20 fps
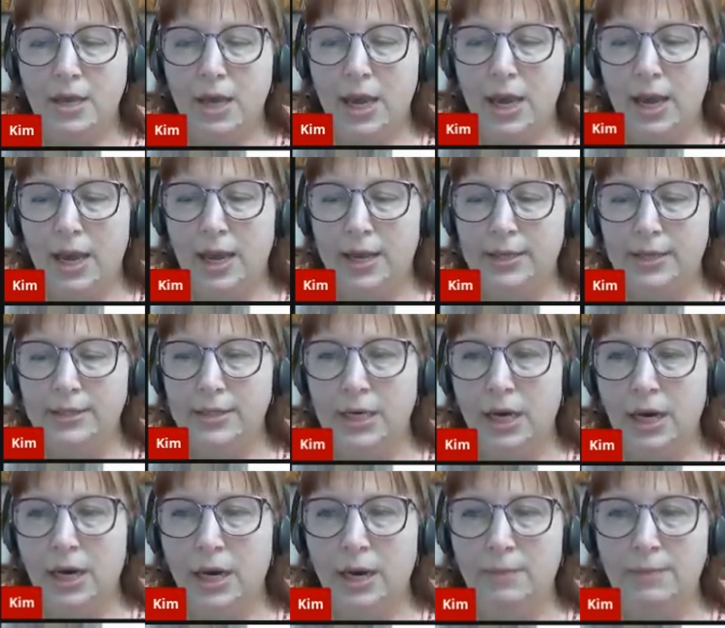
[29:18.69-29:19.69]
And
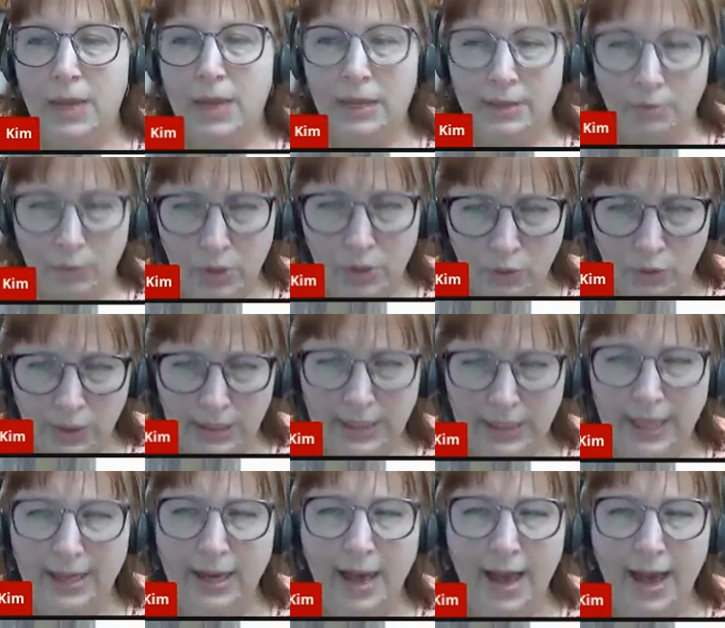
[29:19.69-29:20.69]
then when you
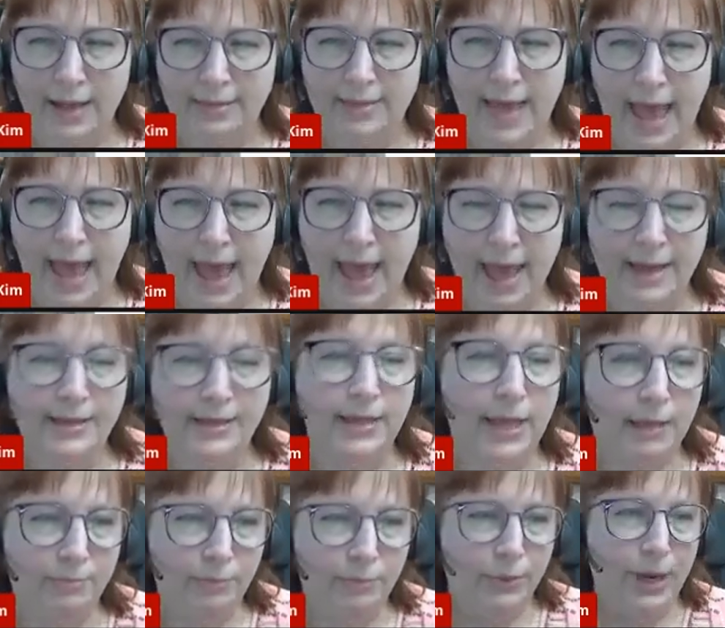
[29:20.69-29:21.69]
click on that,
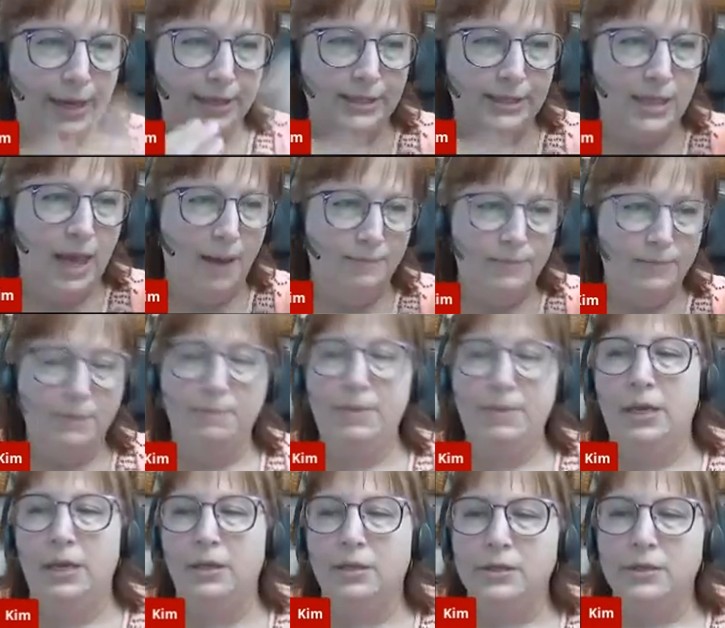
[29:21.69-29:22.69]
it brings up the
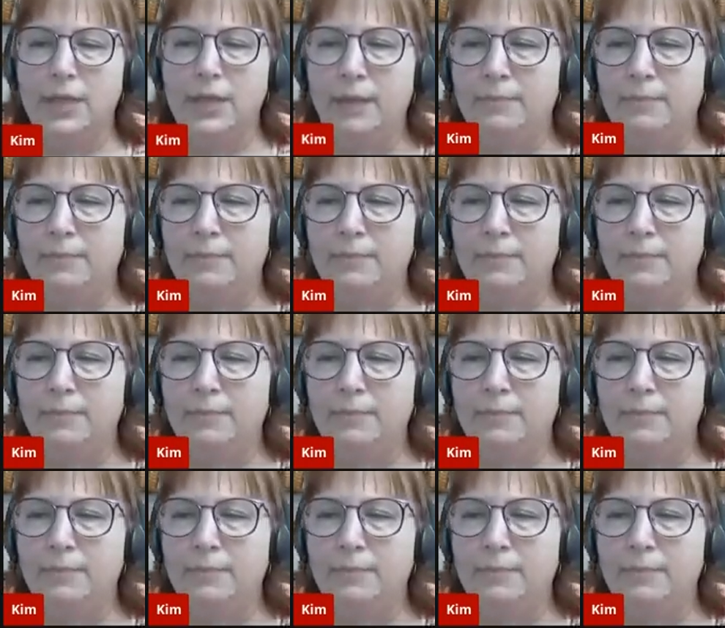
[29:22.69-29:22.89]
bills.